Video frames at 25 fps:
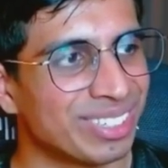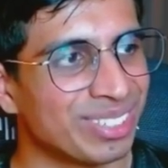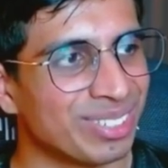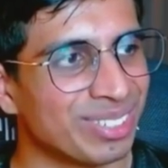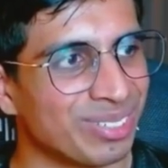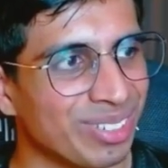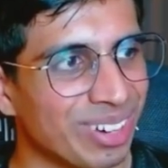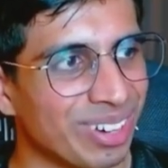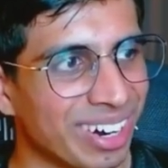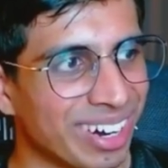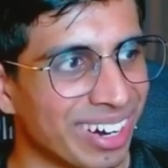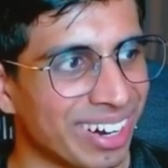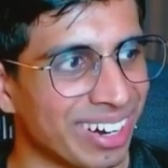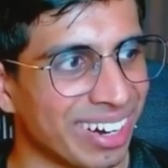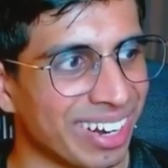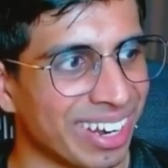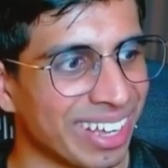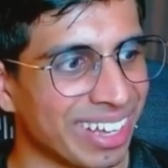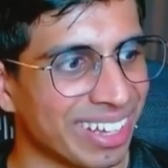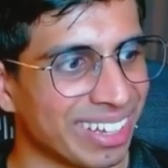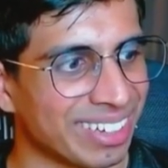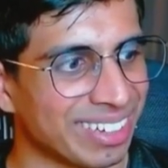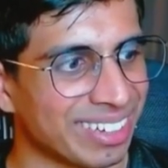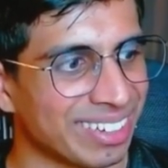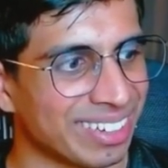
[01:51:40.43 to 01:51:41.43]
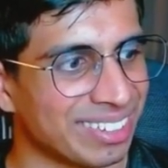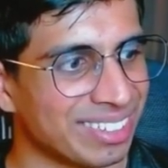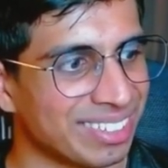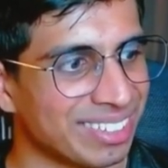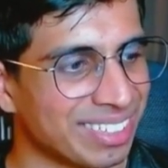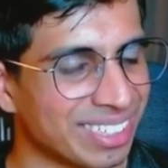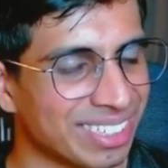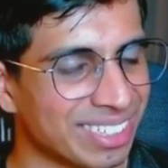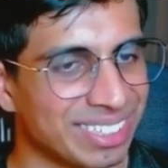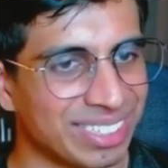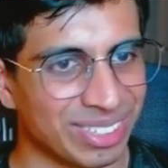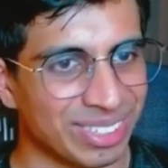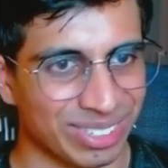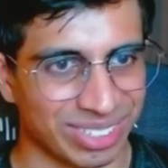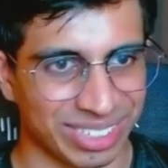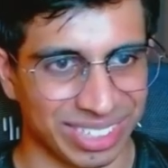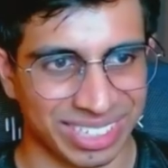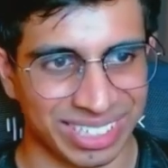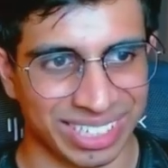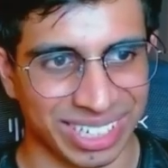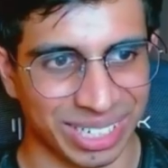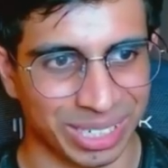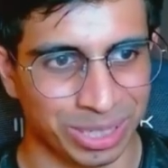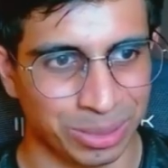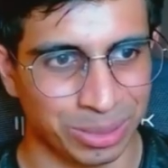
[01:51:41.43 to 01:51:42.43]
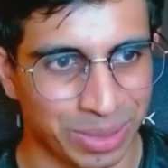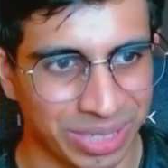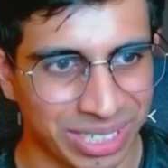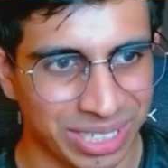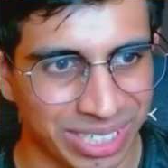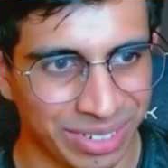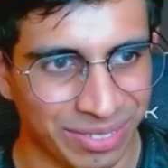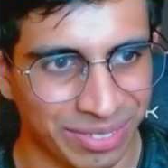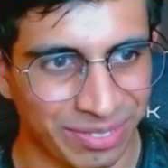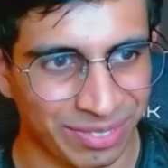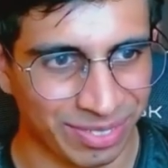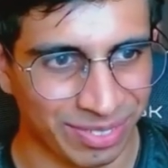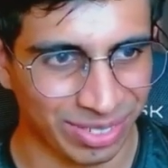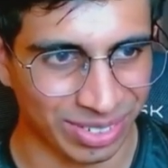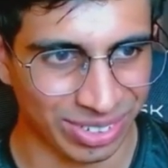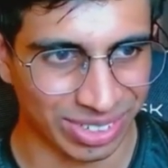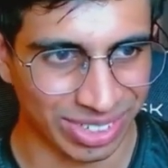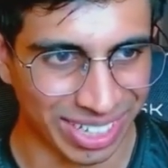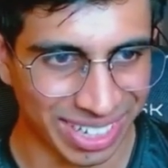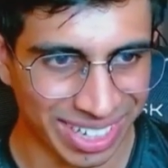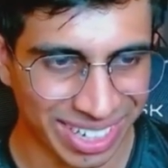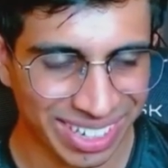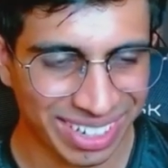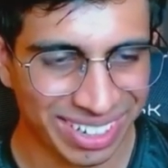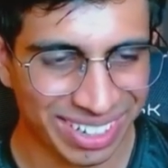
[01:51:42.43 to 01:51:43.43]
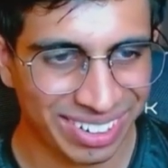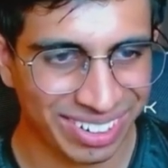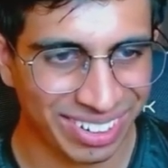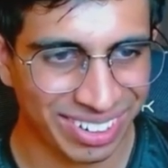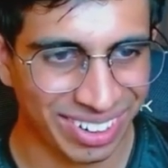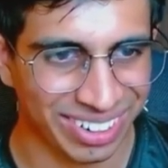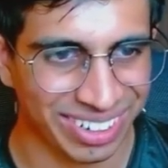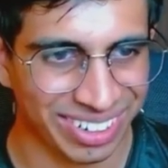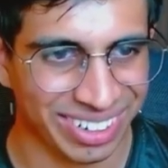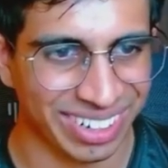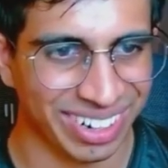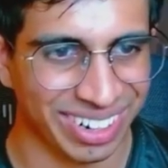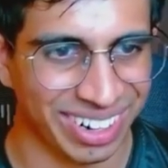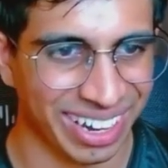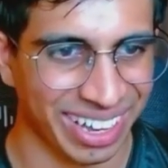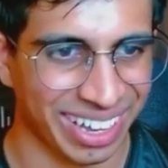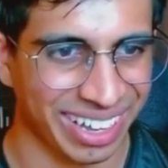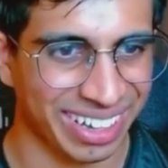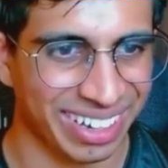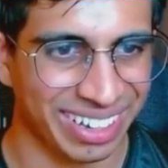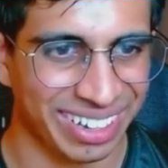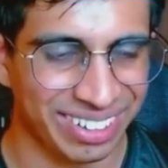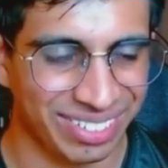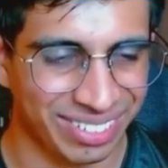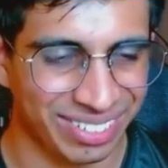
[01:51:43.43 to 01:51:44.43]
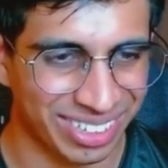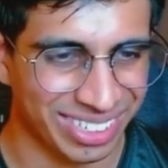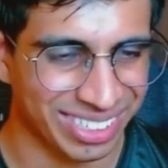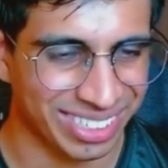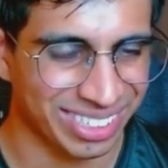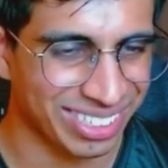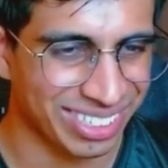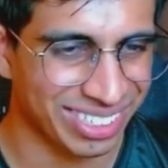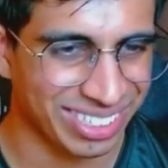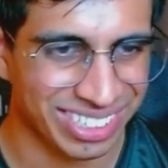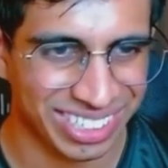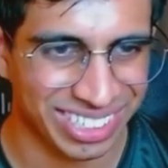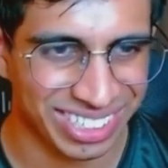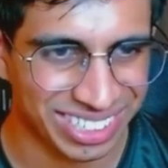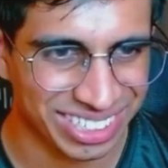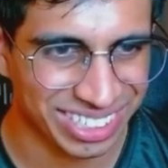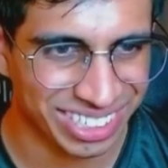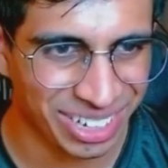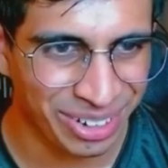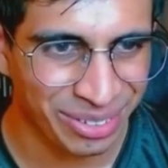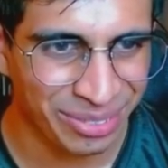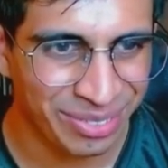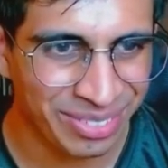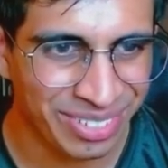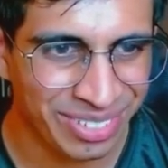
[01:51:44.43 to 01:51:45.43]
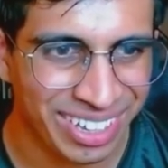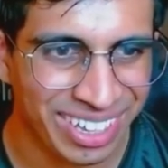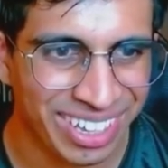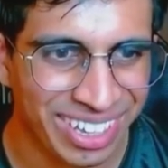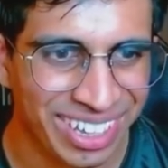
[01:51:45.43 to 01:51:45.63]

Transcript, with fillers: who are like just using ChatGPT fully on their like research and stuff.